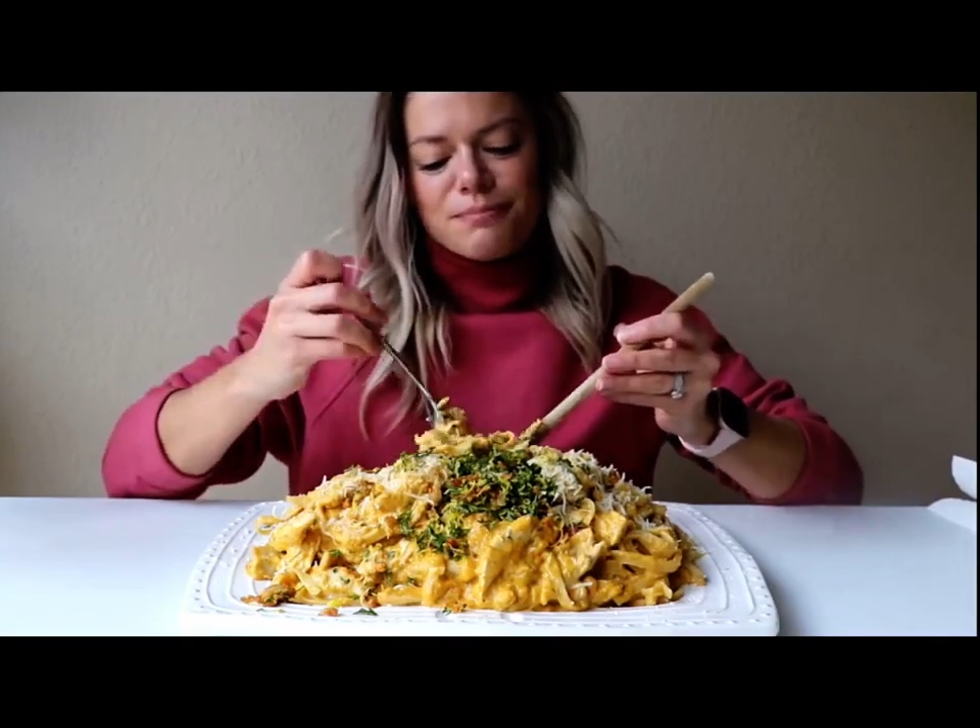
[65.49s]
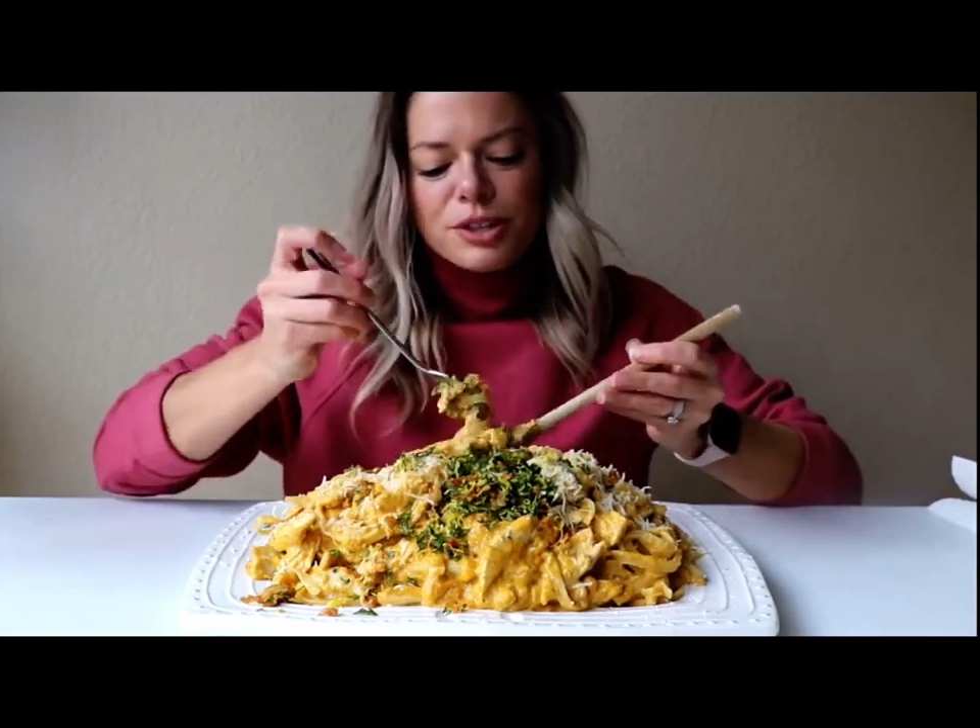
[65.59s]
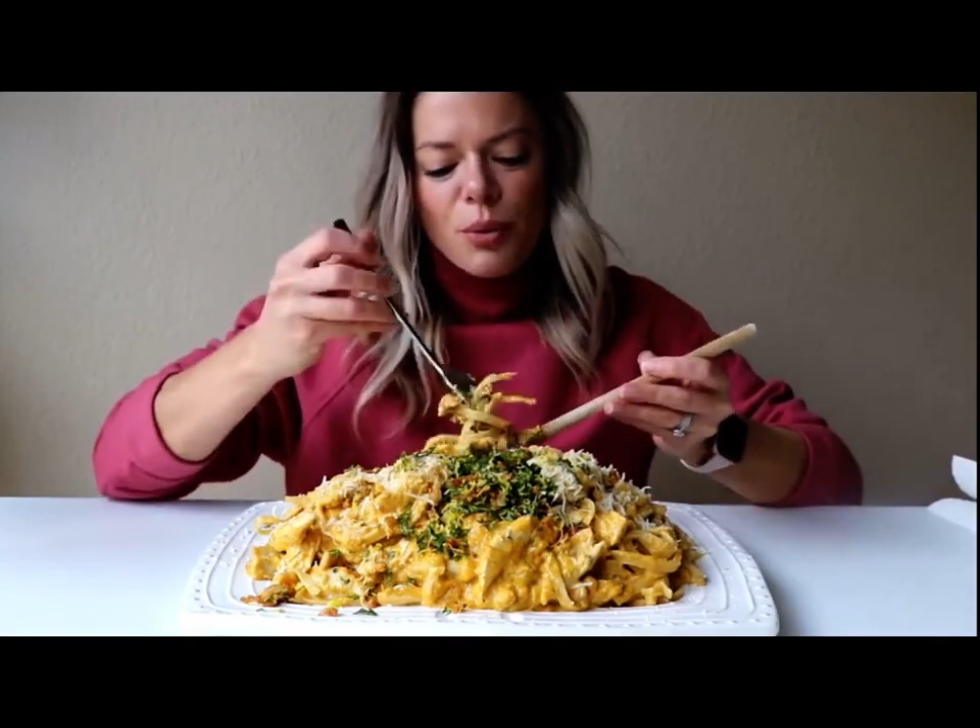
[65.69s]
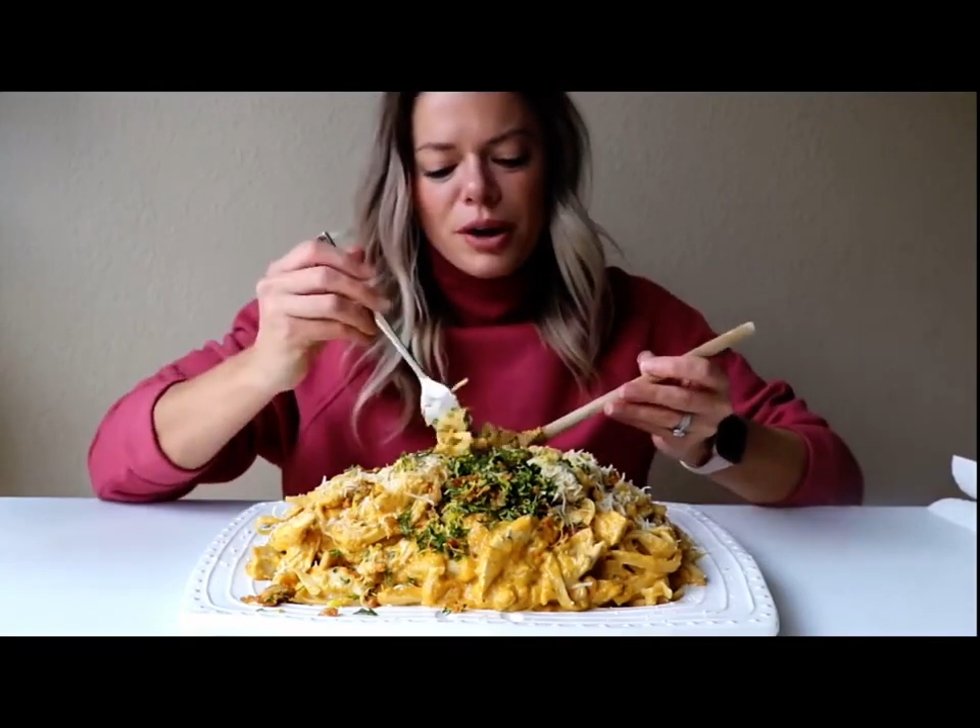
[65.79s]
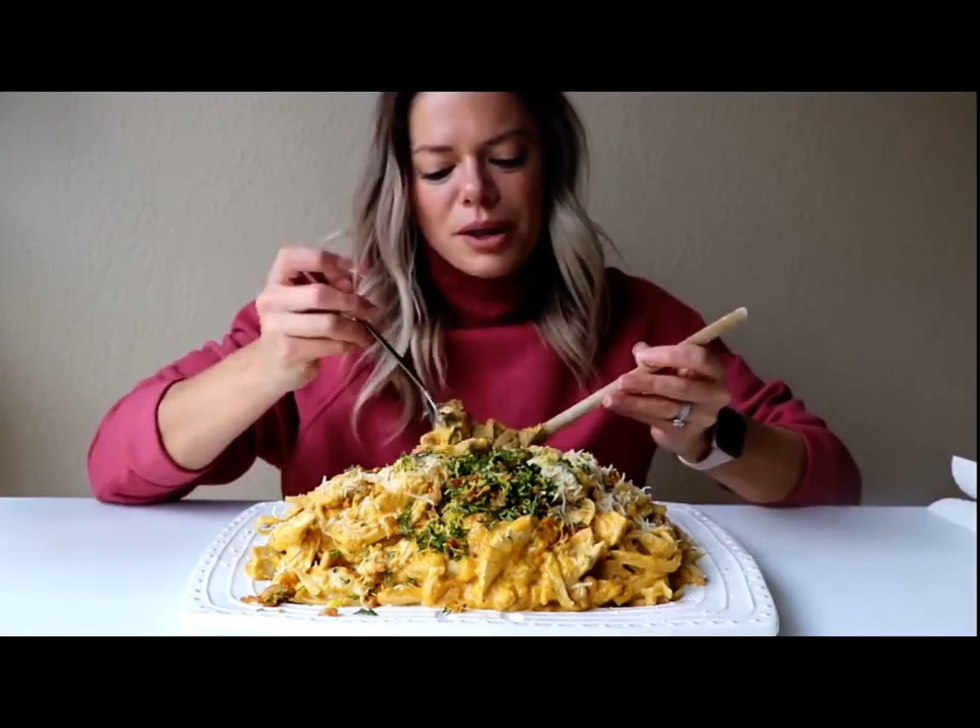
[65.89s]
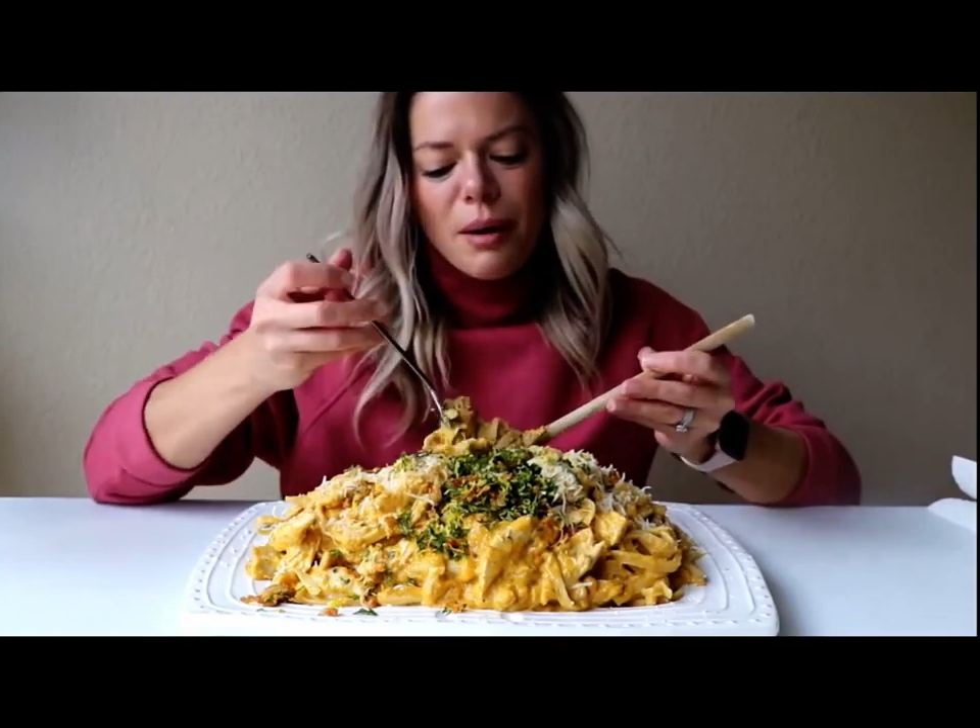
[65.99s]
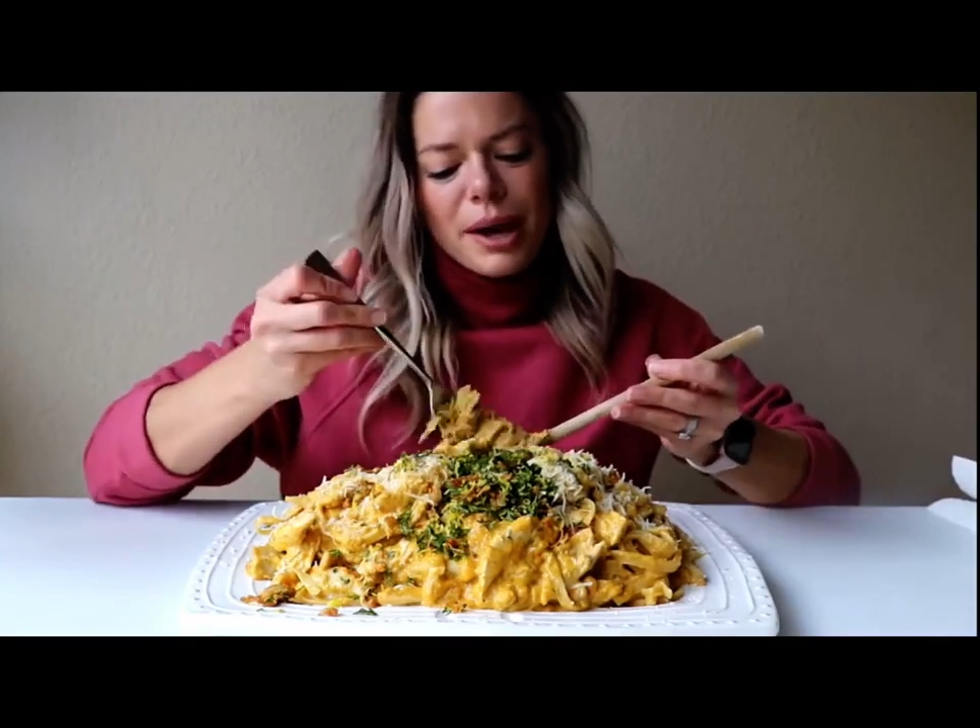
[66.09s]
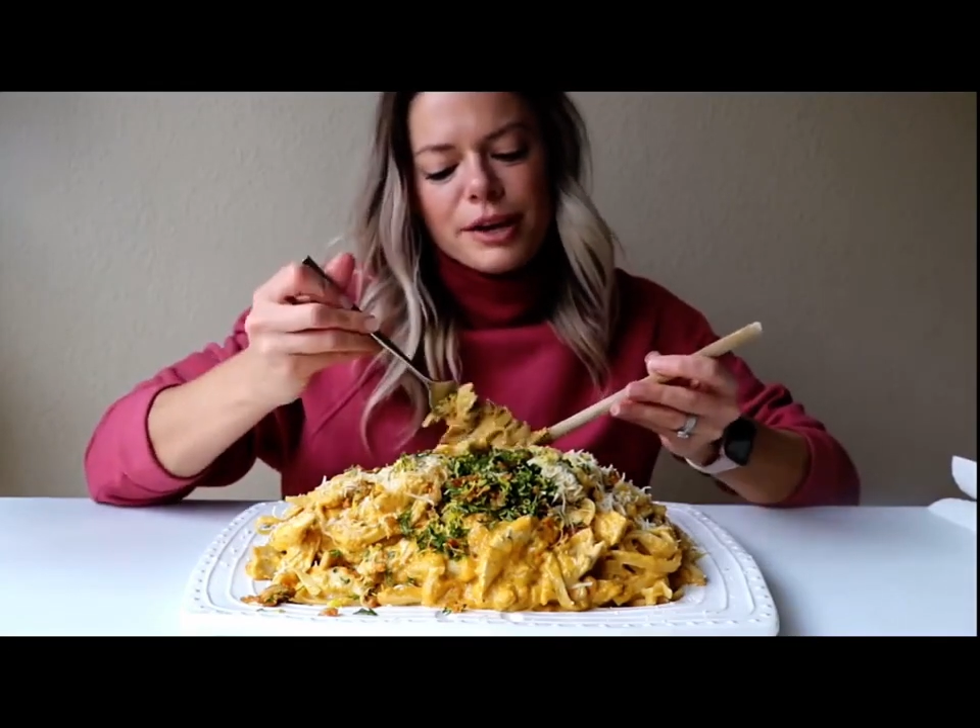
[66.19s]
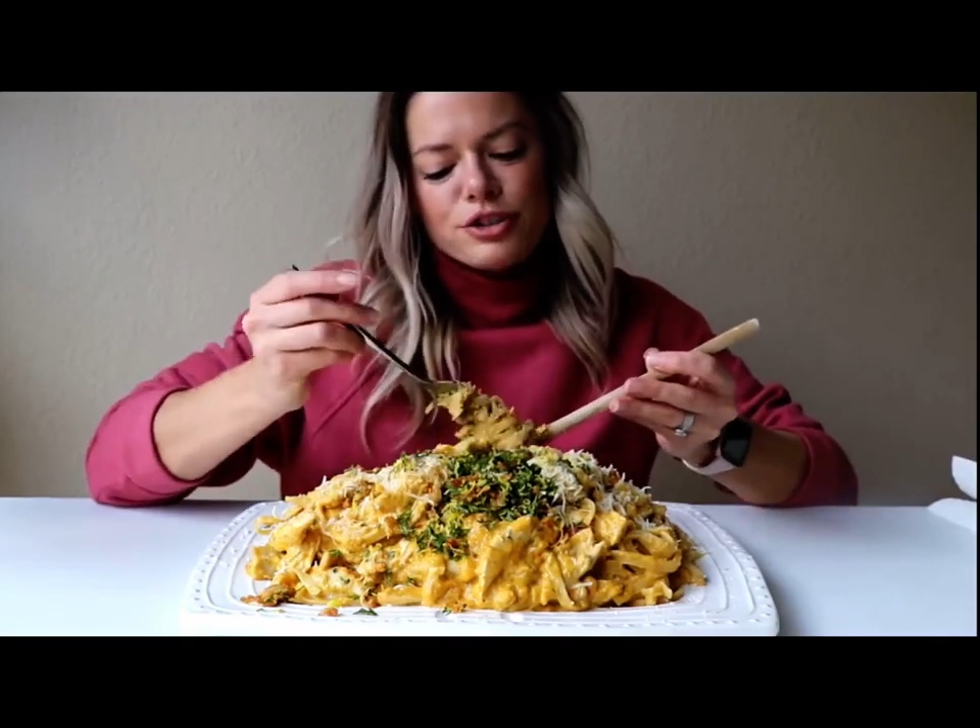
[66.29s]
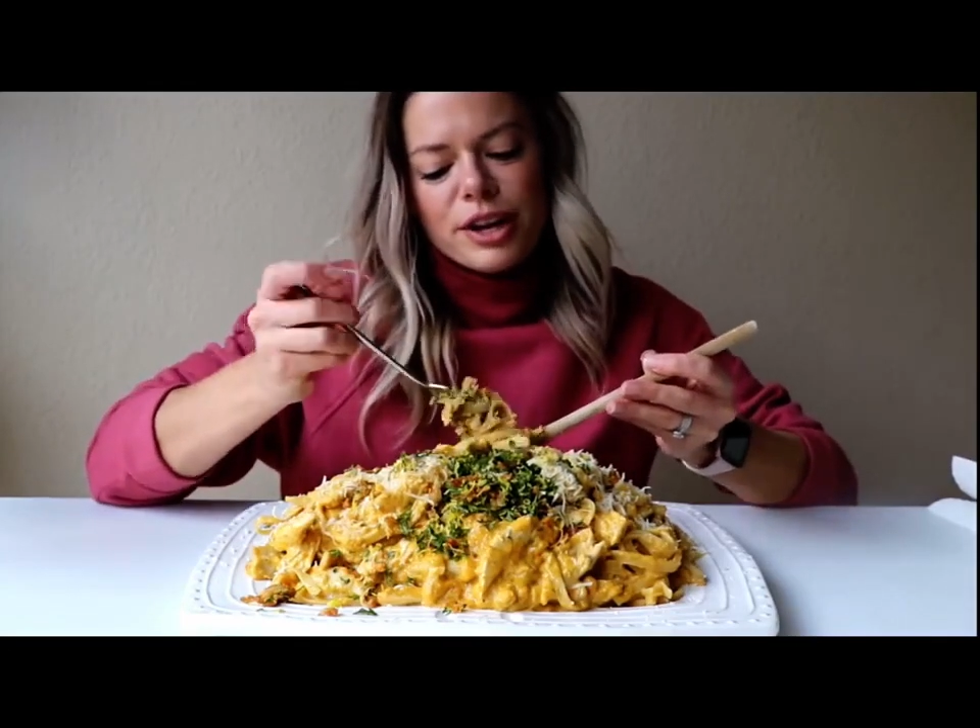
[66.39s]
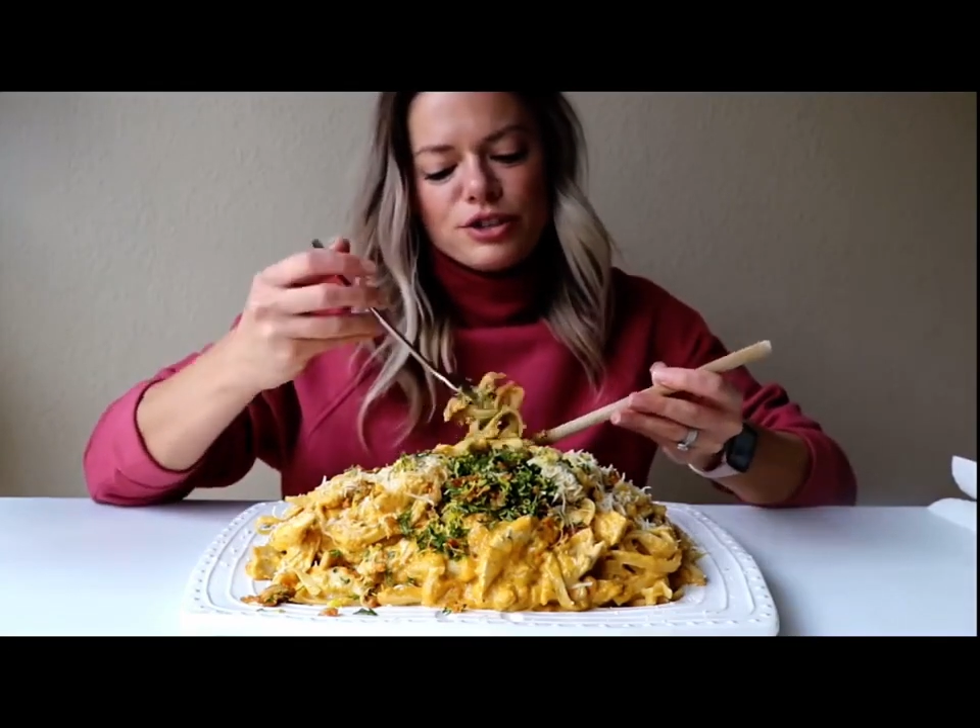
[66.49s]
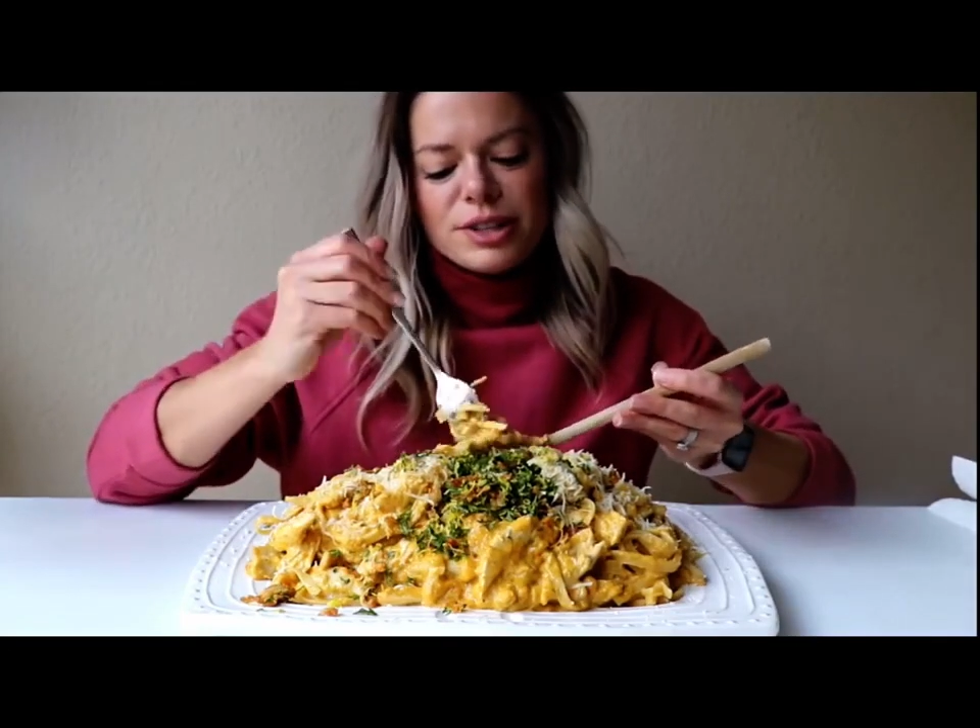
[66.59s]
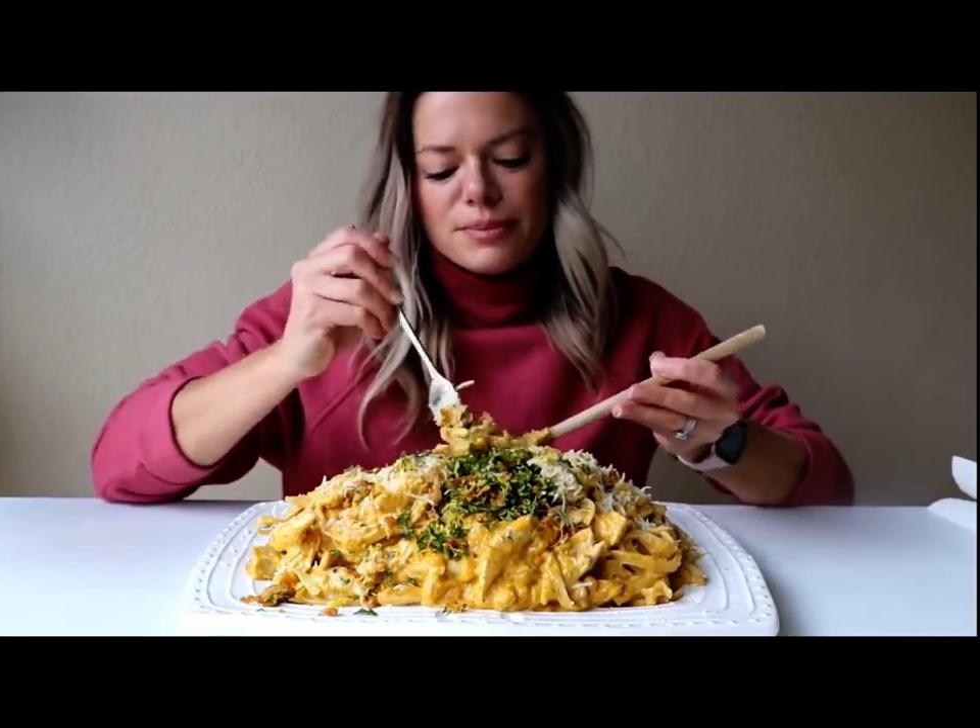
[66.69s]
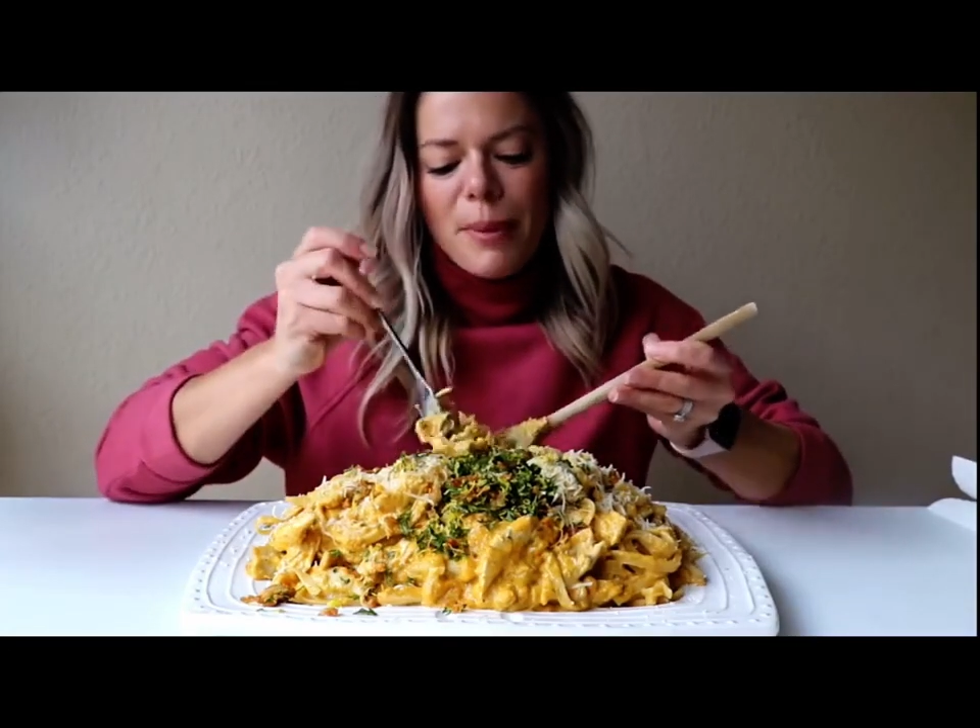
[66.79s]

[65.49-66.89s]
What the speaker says: but I don't want to be that page that is just